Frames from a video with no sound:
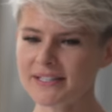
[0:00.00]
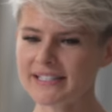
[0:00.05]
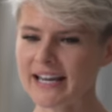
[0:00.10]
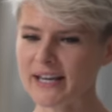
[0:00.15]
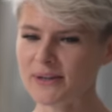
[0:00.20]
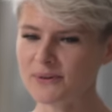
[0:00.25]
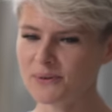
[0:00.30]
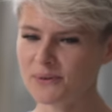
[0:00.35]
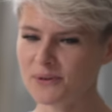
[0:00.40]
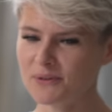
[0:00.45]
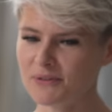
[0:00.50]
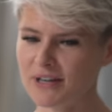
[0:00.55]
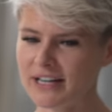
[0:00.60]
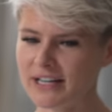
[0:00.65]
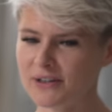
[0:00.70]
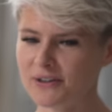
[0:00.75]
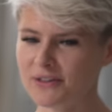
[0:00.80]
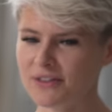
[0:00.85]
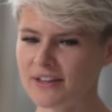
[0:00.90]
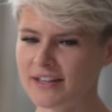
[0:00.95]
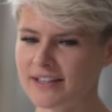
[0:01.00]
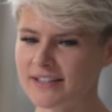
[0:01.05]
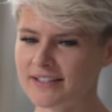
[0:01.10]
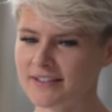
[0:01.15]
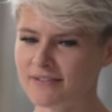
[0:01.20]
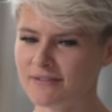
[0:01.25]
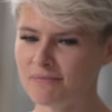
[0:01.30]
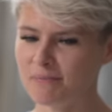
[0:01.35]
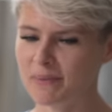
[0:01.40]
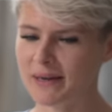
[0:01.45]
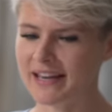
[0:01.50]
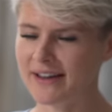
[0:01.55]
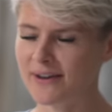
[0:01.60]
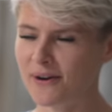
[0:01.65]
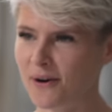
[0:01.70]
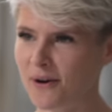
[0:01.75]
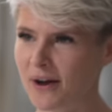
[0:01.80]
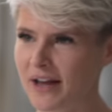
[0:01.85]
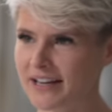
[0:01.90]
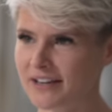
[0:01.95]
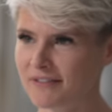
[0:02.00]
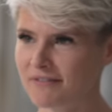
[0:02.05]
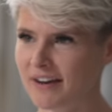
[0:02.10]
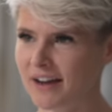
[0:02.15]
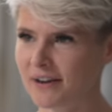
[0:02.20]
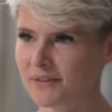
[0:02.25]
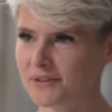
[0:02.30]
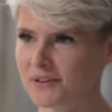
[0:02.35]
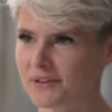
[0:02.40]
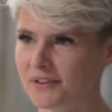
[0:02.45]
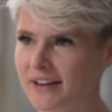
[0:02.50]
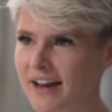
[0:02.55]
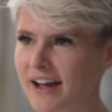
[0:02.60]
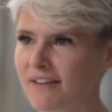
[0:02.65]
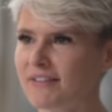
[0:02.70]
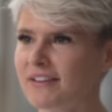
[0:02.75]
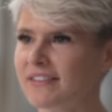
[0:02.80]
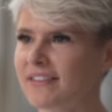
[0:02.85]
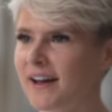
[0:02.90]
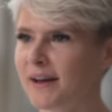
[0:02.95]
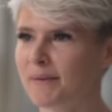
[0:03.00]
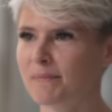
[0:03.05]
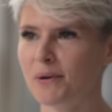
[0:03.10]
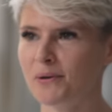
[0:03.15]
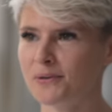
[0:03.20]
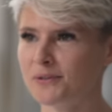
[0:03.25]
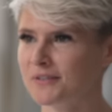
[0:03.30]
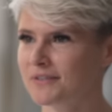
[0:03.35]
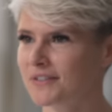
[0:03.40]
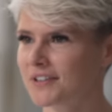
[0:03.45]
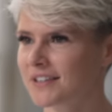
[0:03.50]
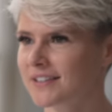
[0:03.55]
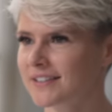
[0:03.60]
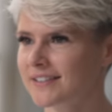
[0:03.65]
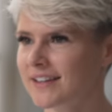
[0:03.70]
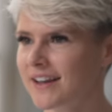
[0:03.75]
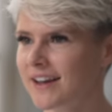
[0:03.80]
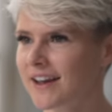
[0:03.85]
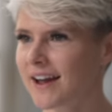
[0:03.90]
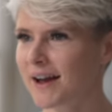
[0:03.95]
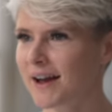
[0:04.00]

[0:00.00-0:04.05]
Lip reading: take all the really good things of being a hot-headed founder and having that impulsiveness,